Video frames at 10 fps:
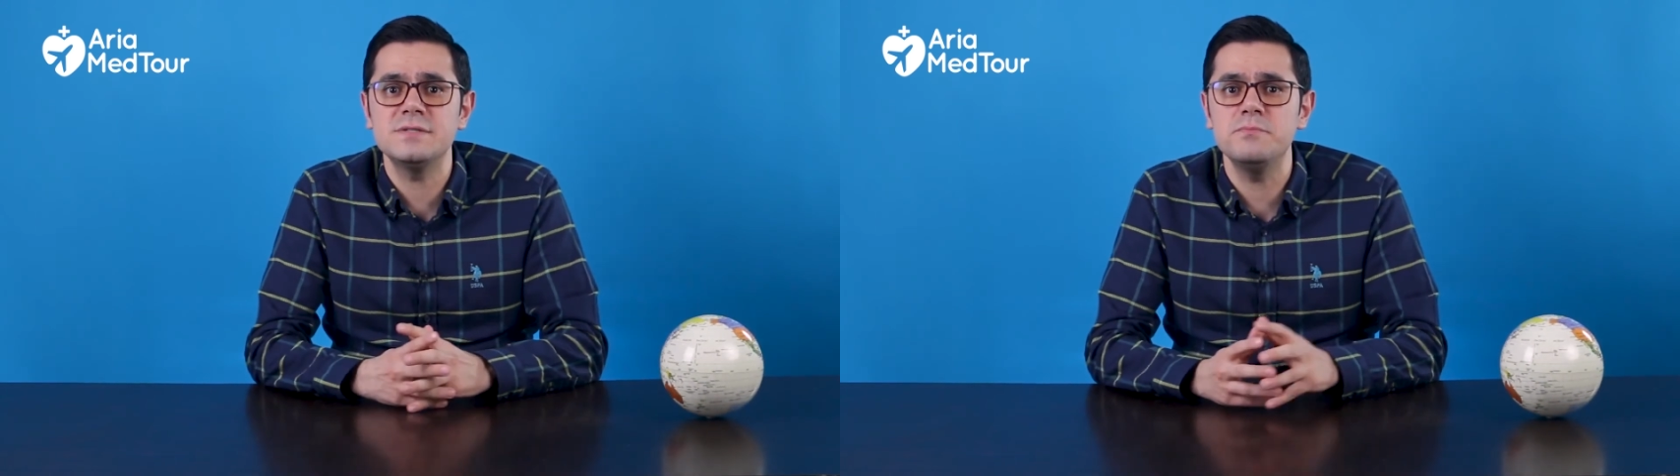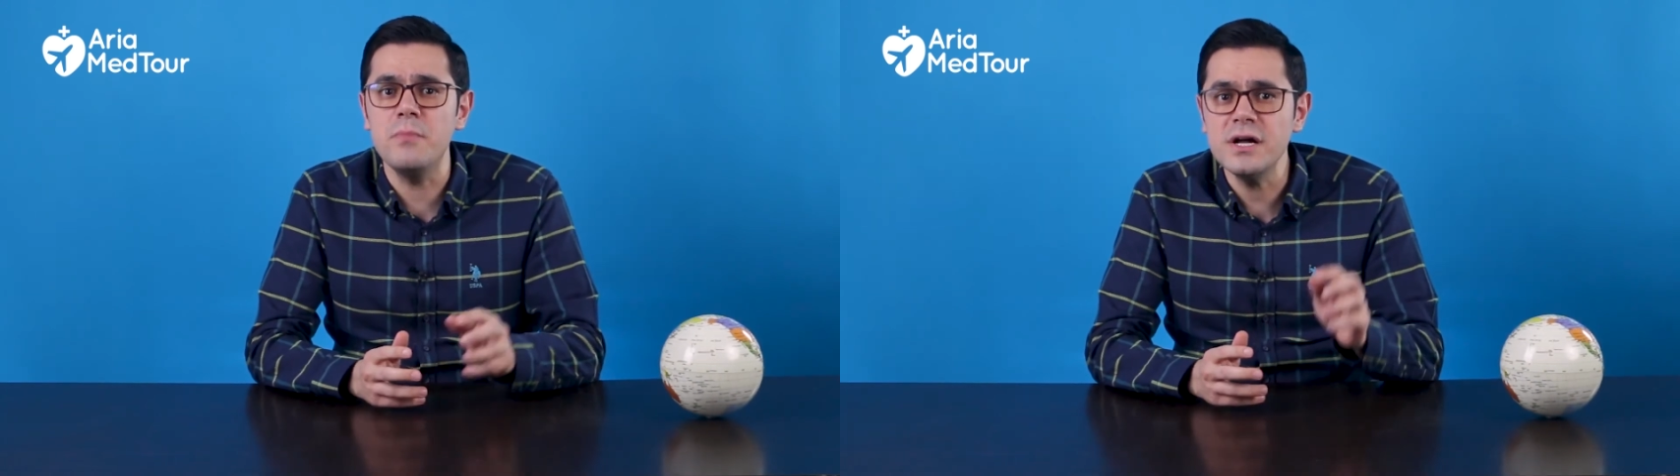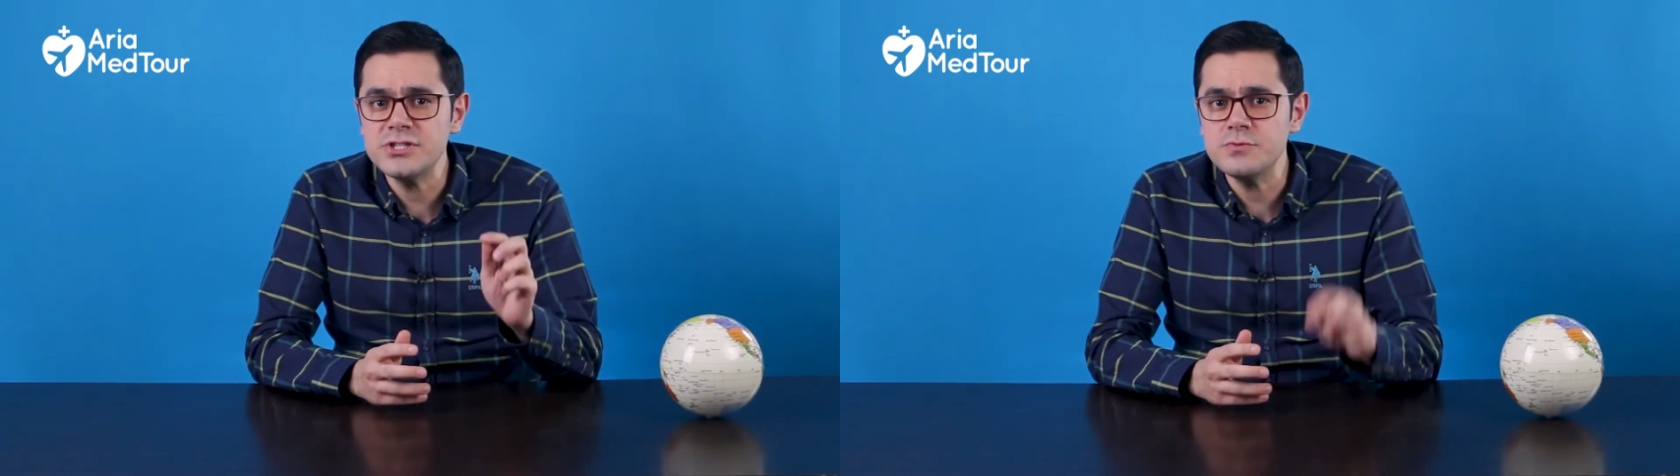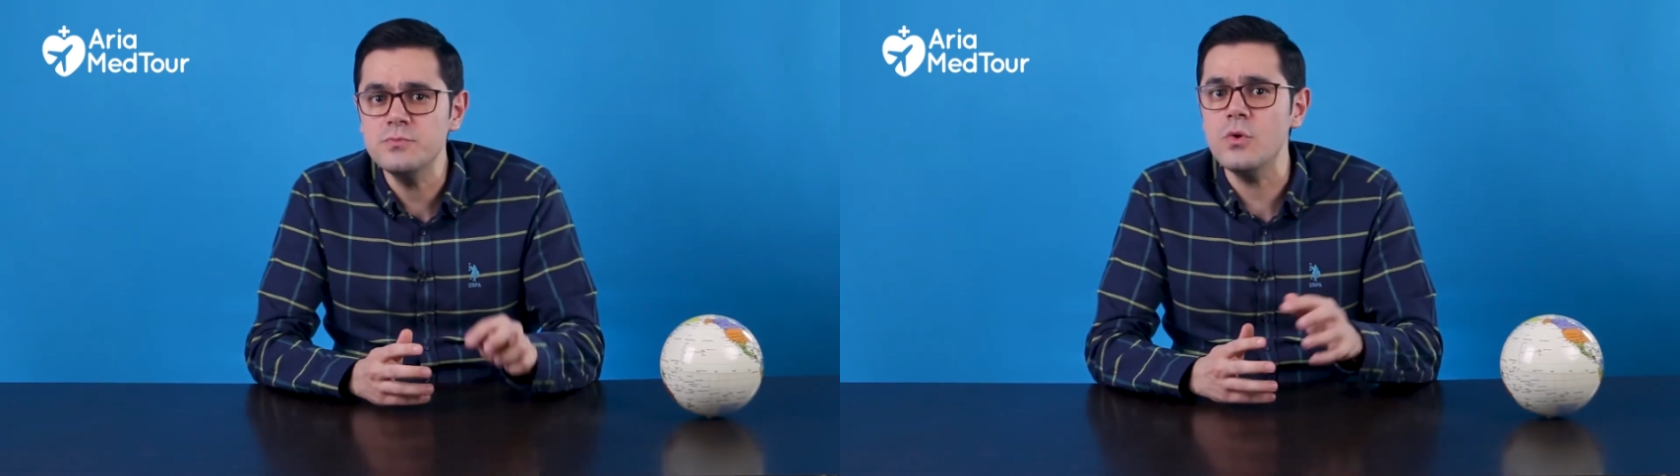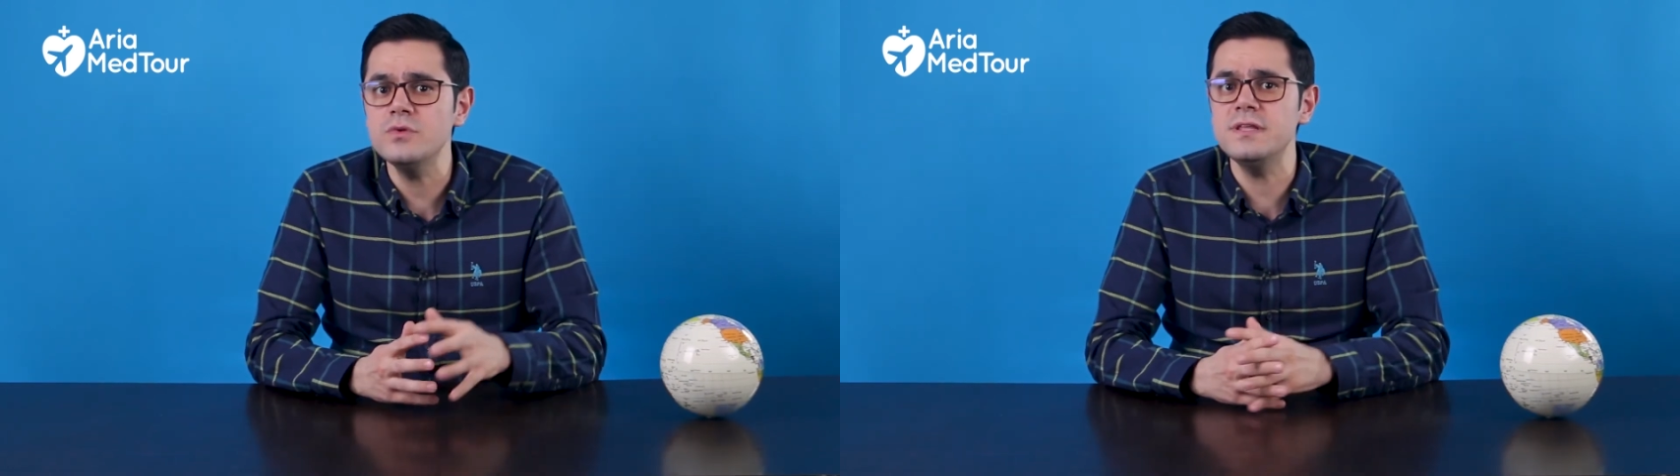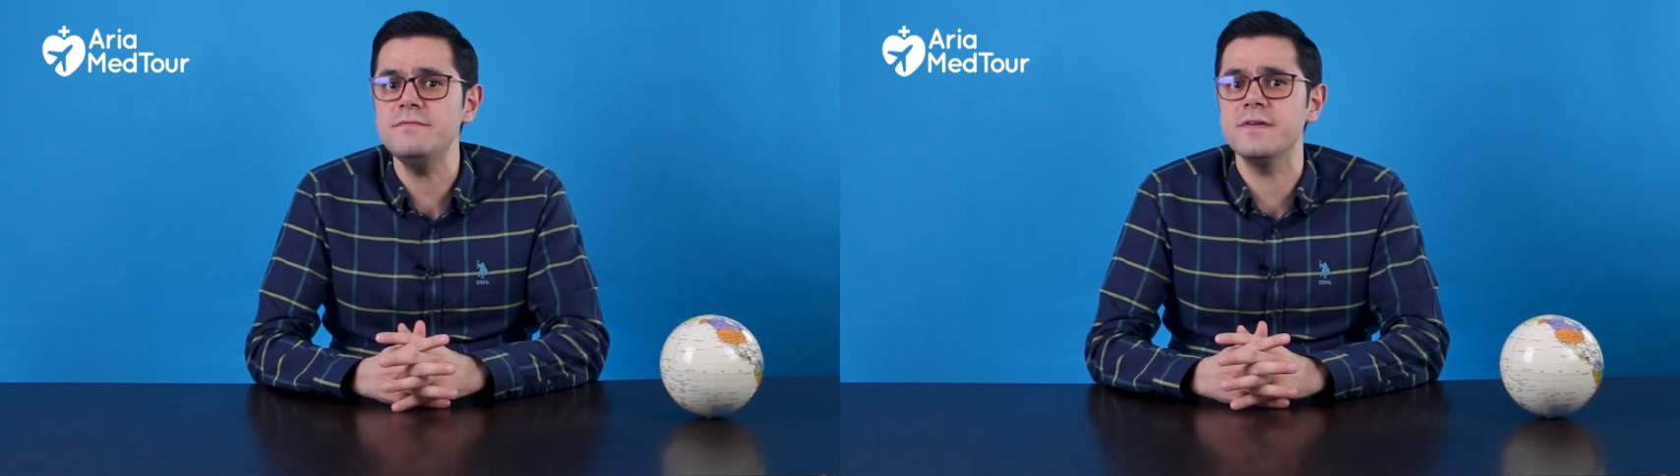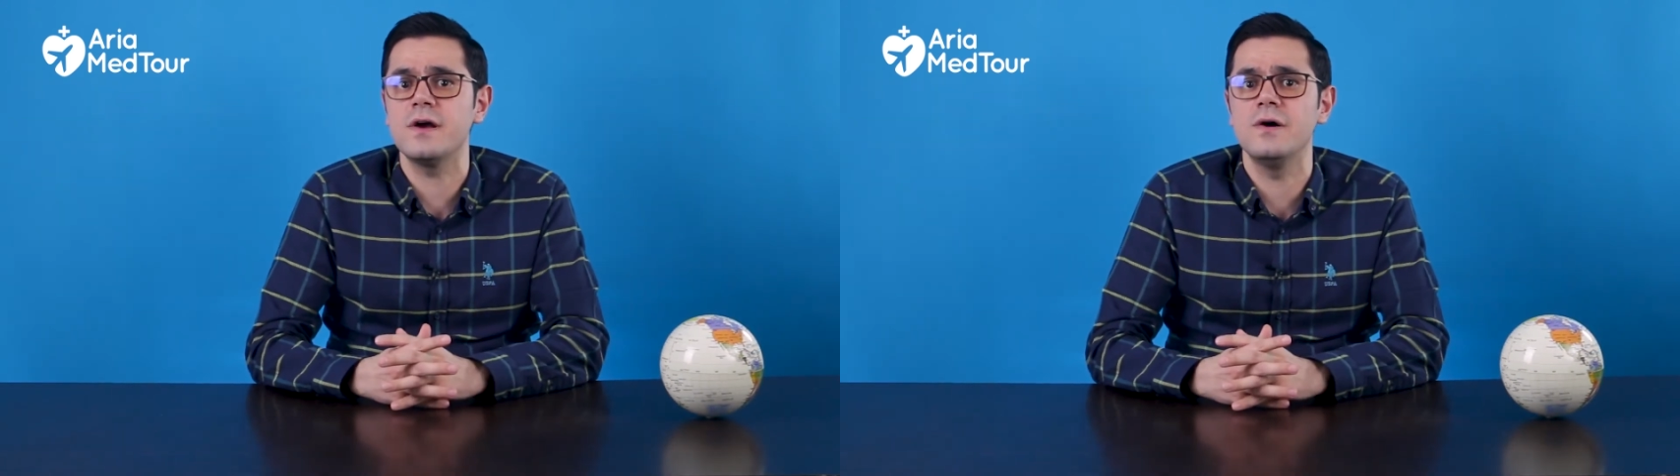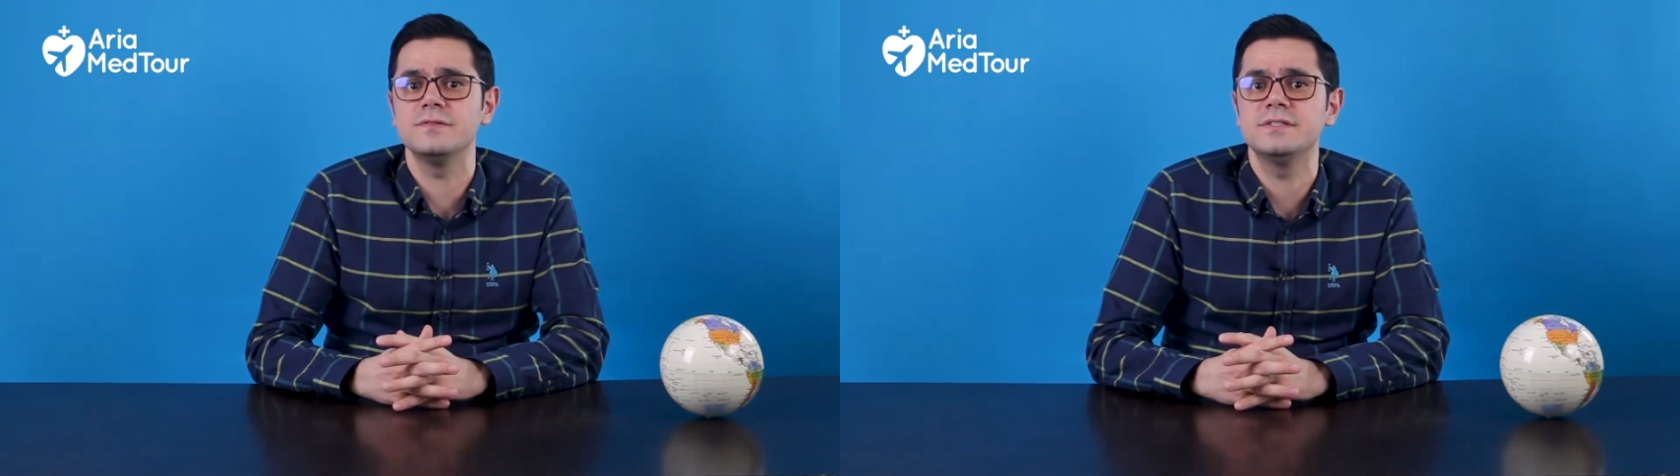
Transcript: much more difficult